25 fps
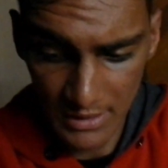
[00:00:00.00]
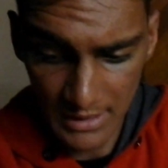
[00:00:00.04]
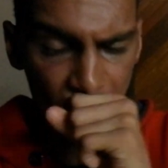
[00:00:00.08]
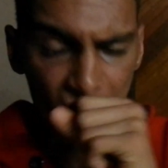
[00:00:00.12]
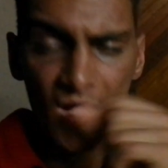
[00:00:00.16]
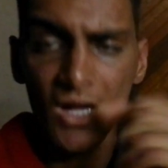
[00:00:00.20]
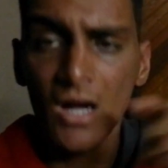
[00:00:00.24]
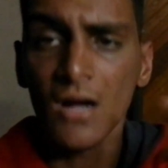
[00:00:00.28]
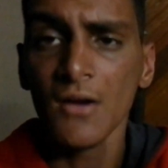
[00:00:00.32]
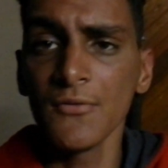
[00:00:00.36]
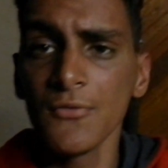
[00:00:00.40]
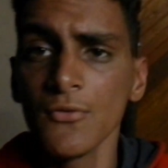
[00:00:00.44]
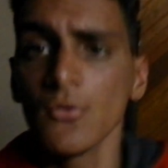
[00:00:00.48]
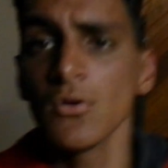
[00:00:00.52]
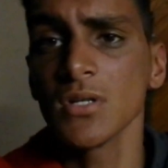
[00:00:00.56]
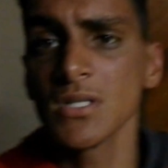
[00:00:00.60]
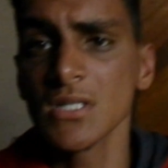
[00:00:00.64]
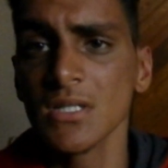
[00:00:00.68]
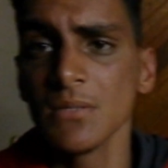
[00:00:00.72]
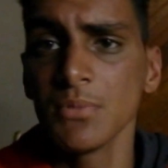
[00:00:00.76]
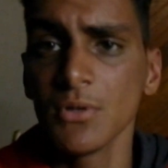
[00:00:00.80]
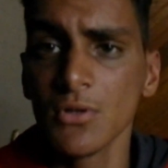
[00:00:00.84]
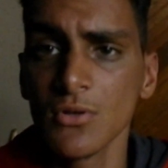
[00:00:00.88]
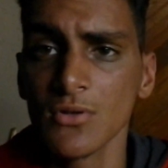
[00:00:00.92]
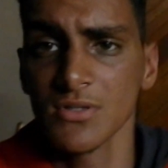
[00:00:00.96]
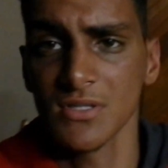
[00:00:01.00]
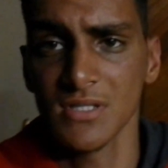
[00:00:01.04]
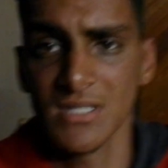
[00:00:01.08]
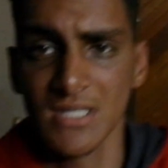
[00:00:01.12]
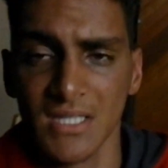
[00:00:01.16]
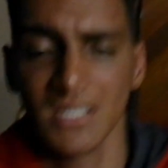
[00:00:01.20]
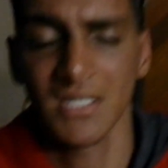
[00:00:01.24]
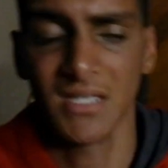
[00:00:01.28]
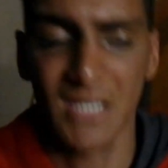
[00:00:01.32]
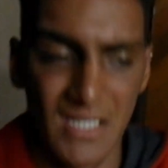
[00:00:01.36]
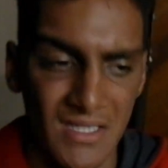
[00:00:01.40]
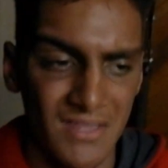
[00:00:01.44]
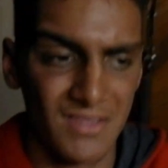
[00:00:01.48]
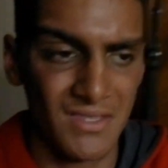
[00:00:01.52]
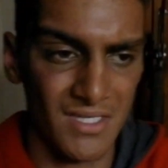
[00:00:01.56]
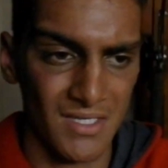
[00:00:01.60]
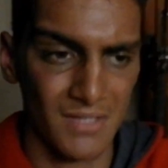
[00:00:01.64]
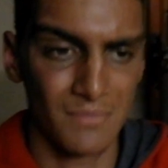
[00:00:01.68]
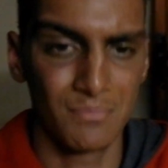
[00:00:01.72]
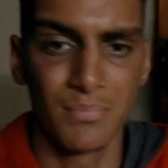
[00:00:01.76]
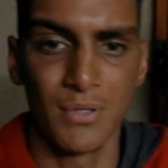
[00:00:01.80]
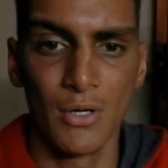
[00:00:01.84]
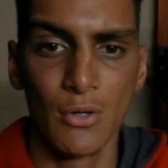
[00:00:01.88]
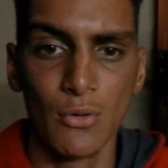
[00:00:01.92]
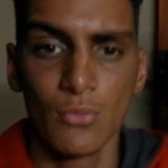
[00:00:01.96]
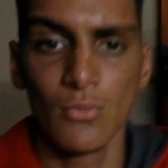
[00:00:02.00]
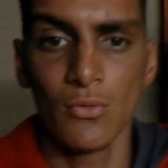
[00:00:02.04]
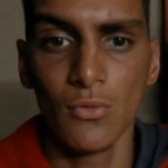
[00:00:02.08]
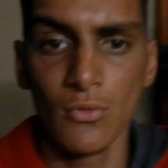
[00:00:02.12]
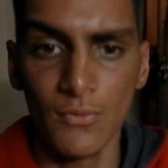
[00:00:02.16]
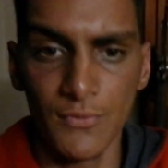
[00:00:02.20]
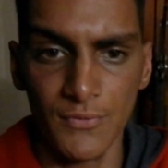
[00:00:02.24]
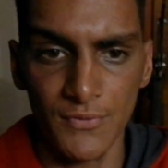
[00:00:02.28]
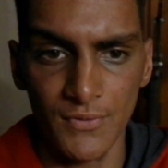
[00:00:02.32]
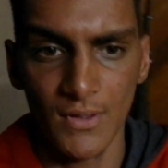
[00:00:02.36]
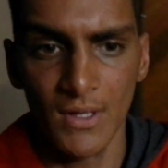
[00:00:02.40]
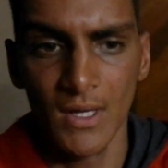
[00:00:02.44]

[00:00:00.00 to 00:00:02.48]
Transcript: Unfortunately, because that thread broke off,